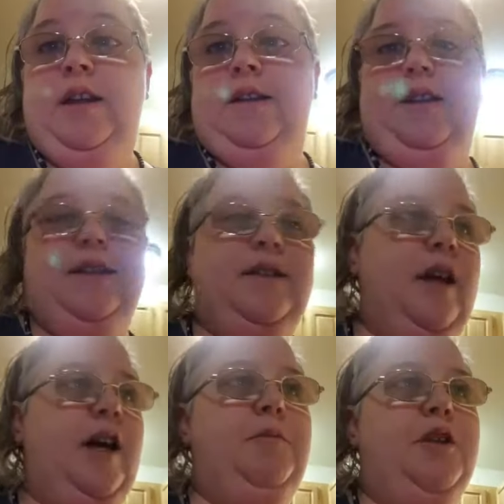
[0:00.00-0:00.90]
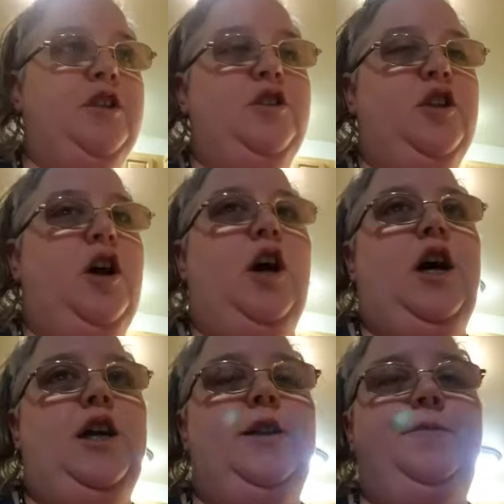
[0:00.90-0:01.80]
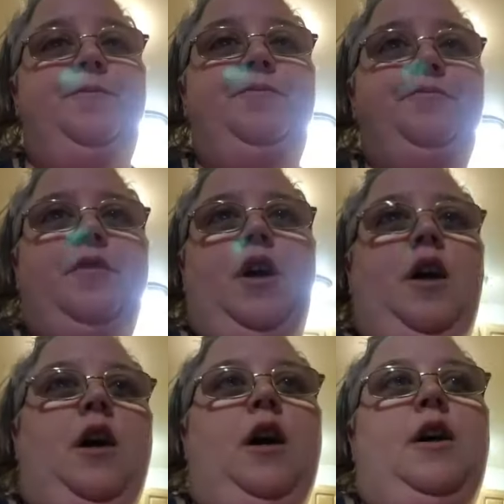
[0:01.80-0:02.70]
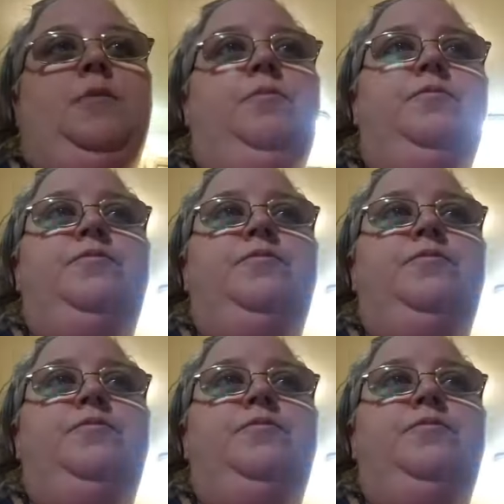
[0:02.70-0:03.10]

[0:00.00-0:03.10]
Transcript: This time it's not a